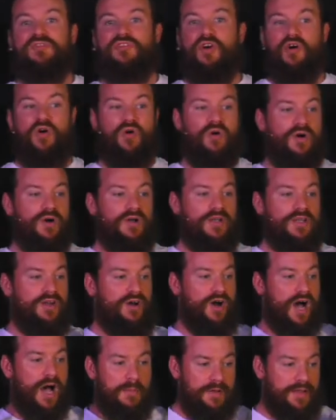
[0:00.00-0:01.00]
So,
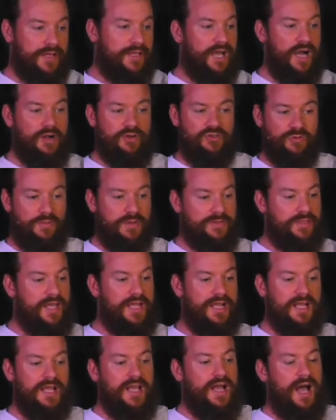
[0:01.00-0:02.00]
you know, I'm on the couch doing my
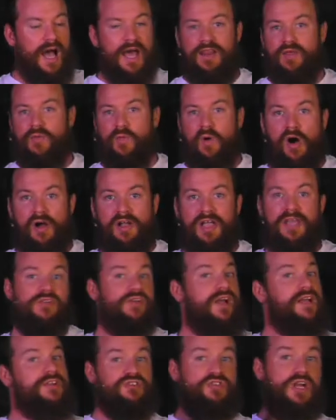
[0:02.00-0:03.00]
thing, and they walk
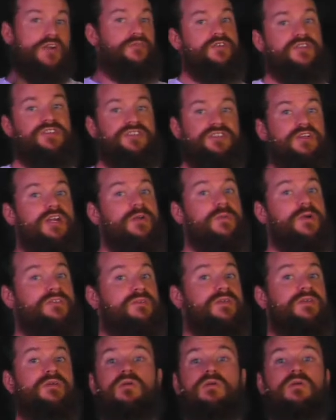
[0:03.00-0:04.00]
in, they're heading straight for the cereal
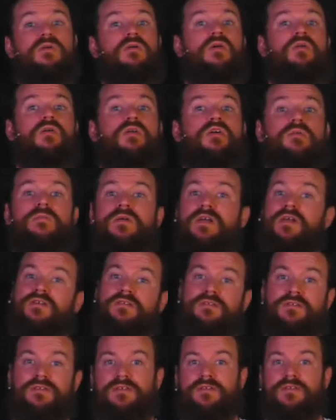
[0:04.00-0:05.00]
breast. I'm like, whoa, come
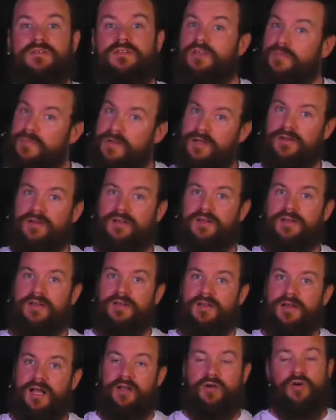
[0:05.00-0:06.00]
here. And
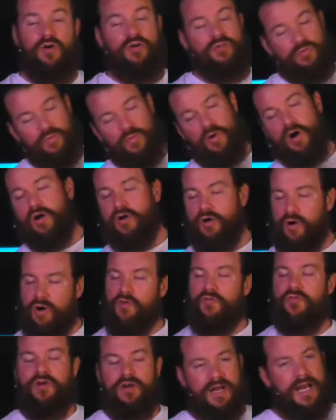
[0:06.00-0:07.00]
of course, they walk
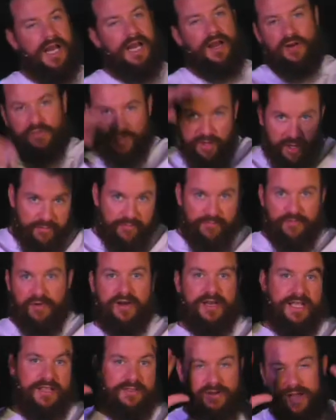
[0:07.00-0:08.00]
over, and the hair's all
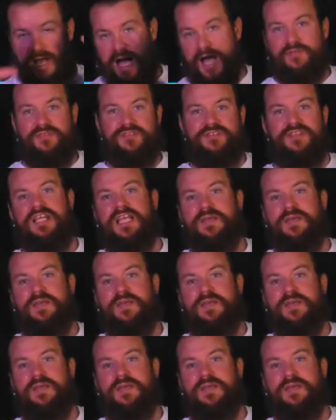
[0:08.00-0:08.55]
funny, and they're half